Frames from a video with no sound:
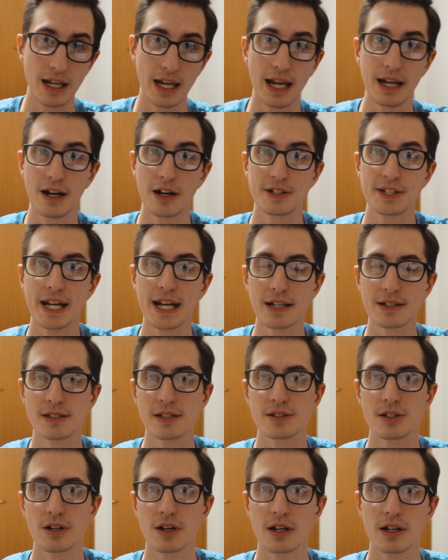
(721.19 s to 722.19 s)
and our
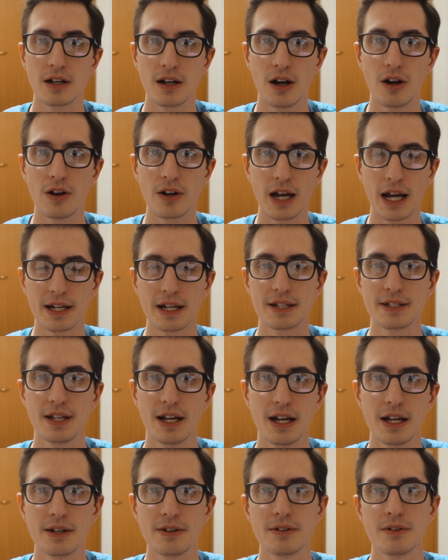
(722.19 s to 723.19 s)
taxes are all kind of
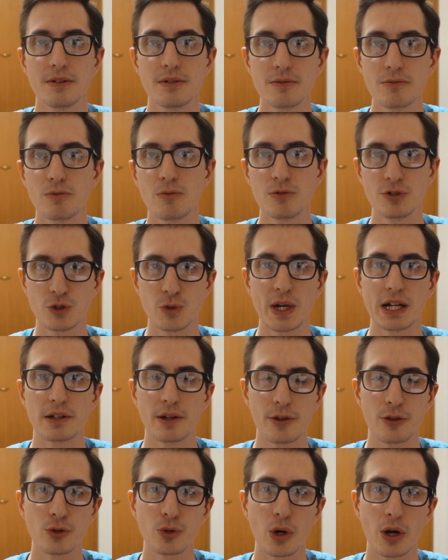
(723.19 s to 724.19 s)
done
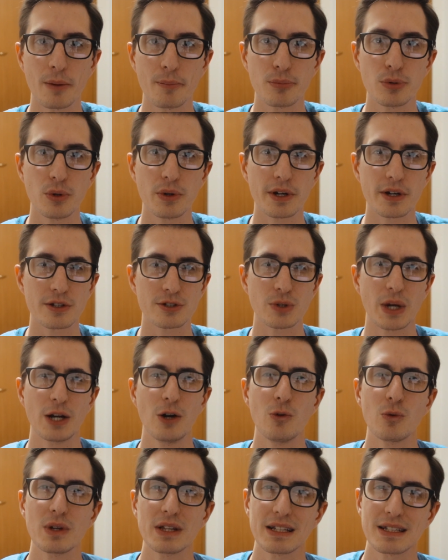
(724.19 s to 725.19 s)
directly through our employer, so I
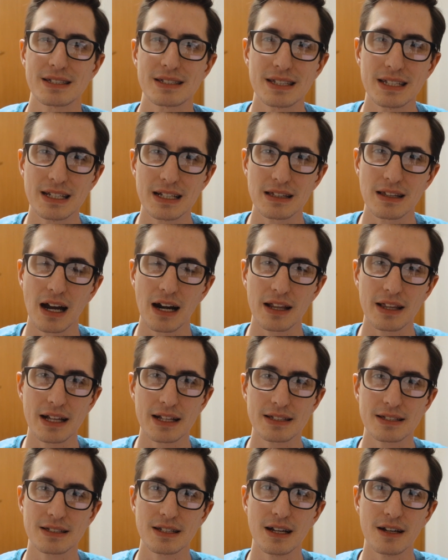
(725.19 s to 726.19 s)
don't really see a lot of
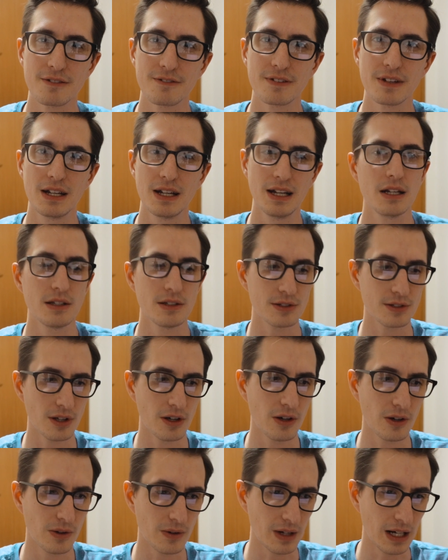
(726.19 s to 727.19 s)
that stuff.
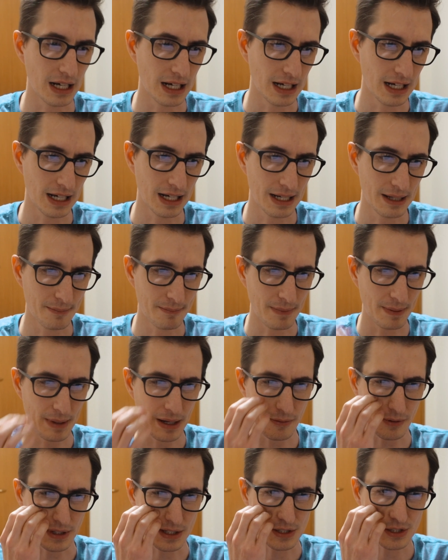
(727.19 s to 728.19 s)
So I'm
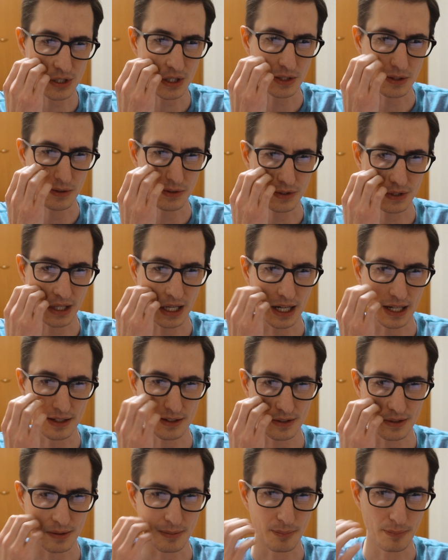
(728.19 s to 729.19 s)
not really sure on those
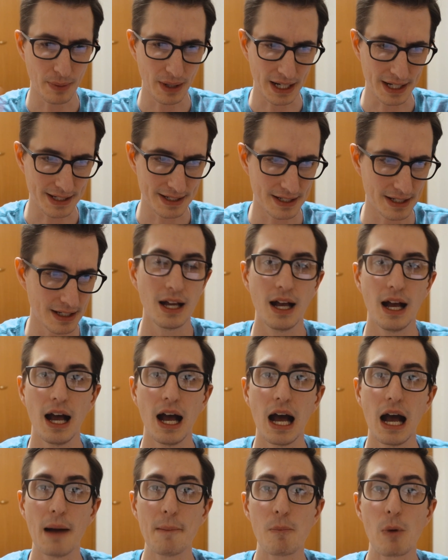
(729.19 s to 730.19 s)
costs. But
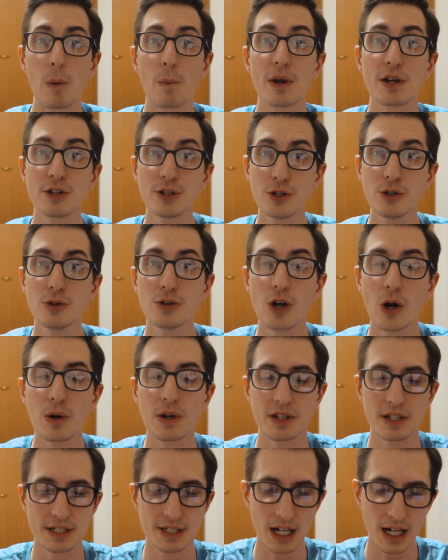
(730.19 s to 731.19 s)
when we do go
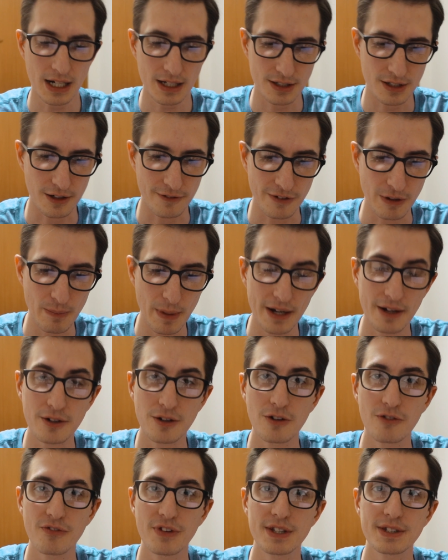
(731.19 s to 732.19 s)
to the doctor for
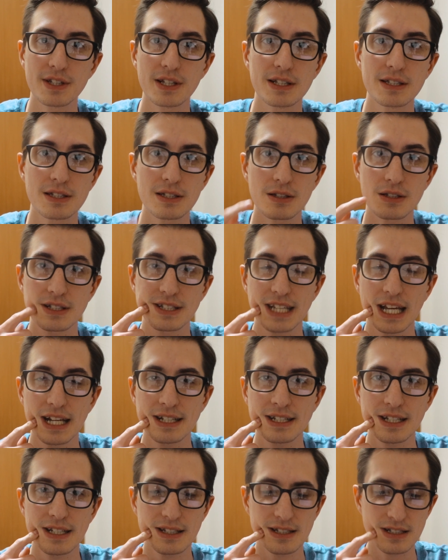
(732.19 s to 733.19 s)
medical visits,
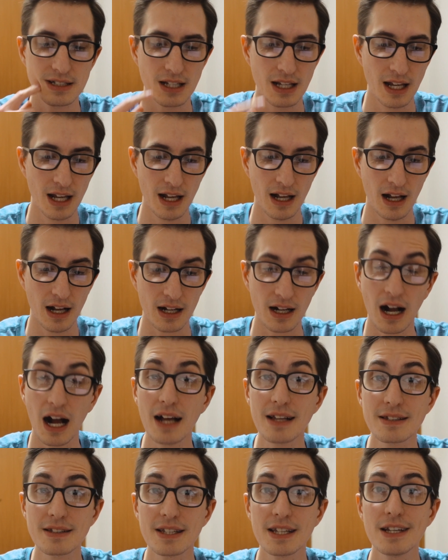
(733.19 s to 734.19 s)
dentist,
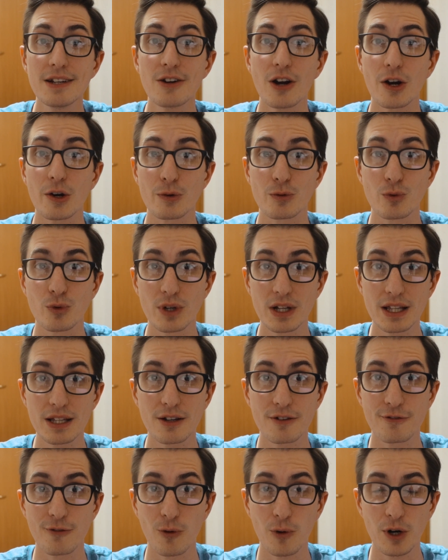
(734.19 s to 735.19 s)
costs here are
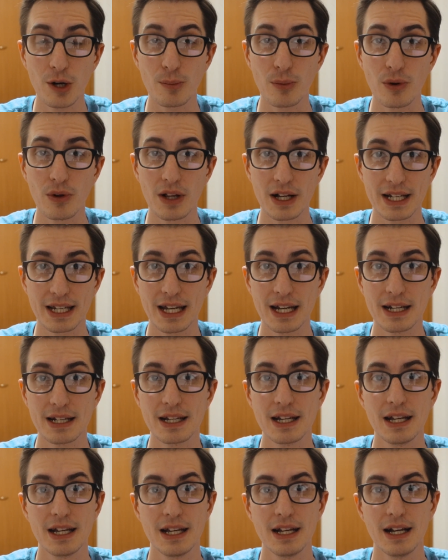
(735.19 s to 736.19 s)
really affordable. Again,